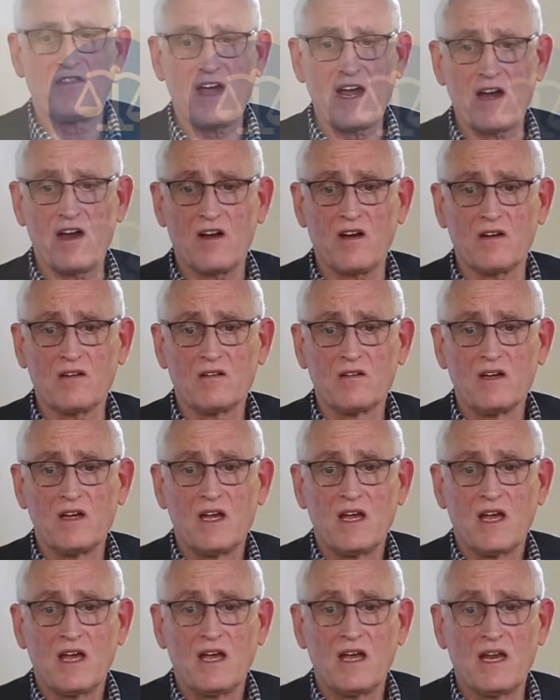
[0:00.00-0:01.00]
fair
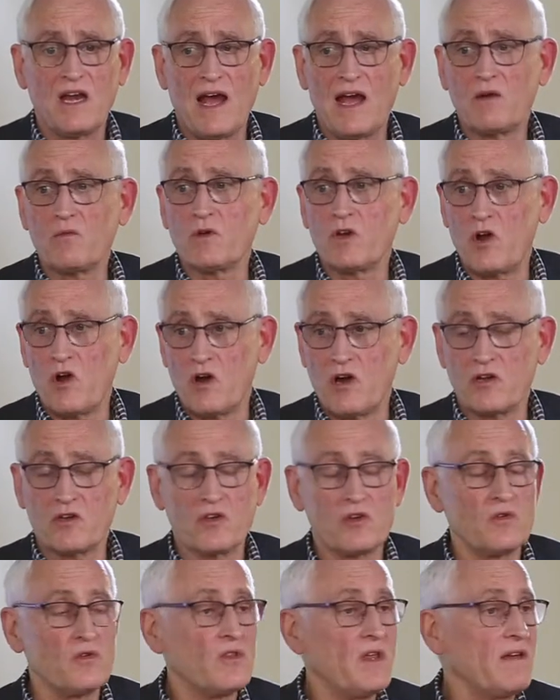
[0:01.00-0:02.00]
and I would
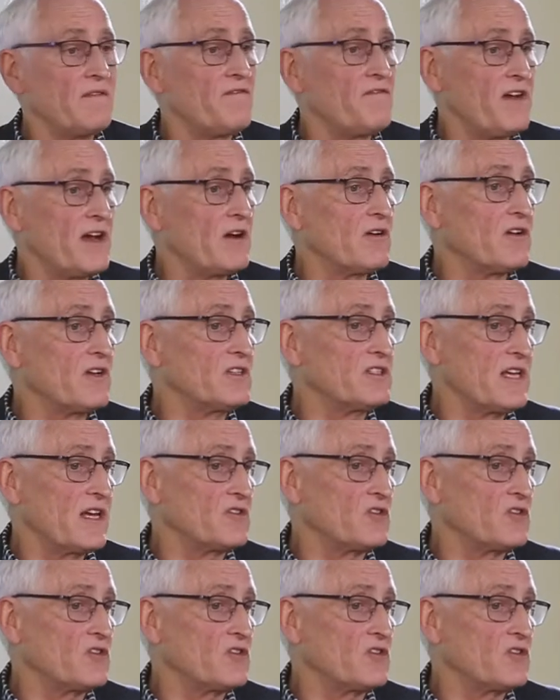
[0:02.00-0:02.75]
argue that fairness